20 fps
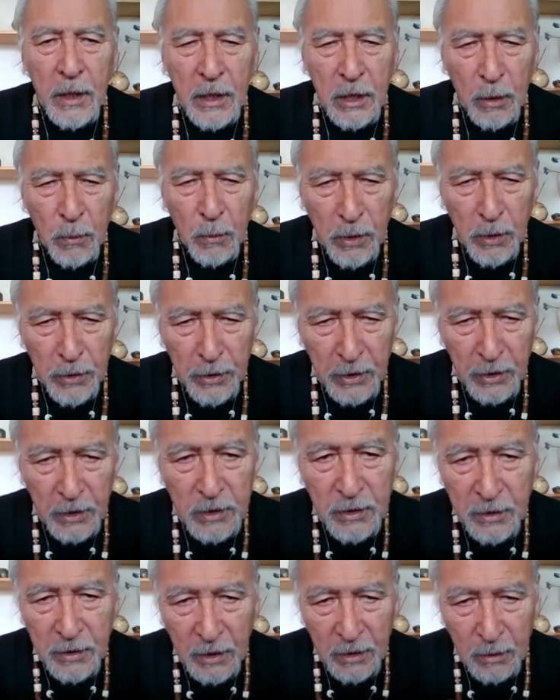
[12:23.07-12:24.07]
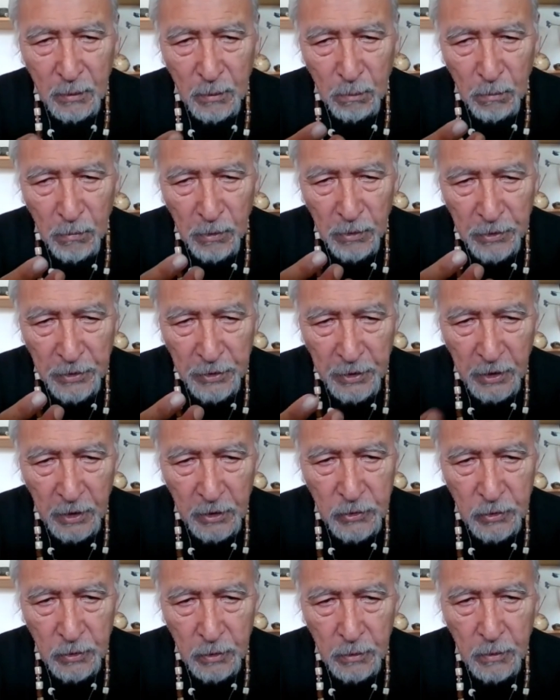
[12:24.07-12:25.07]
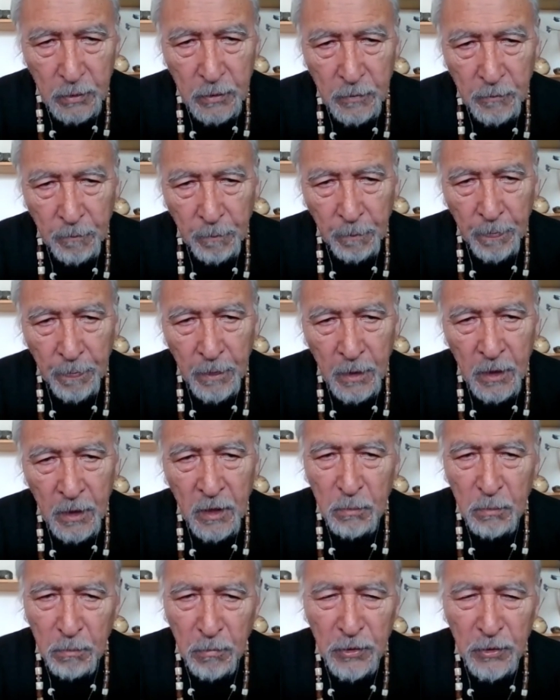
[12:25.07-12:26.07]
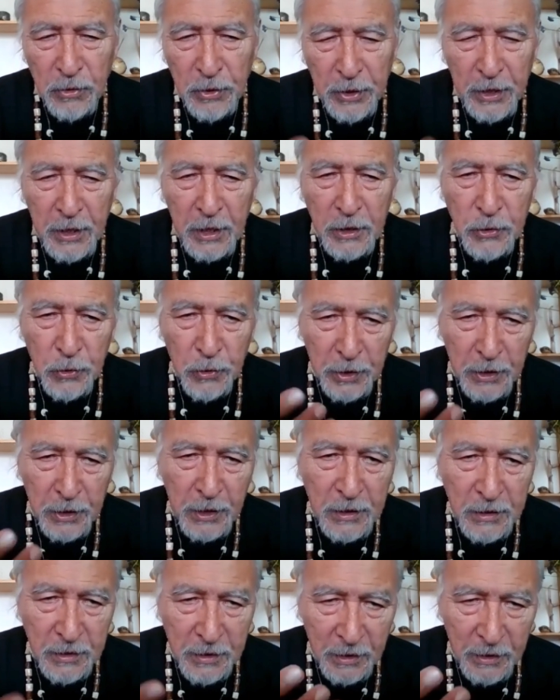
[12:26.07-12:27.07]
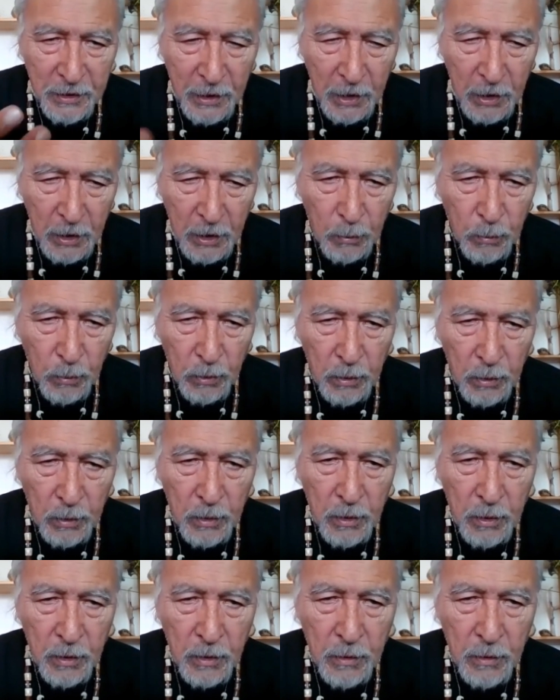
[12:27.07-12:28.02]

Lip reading: Animal needs that Mother Nature. Mother Nature needs that animal.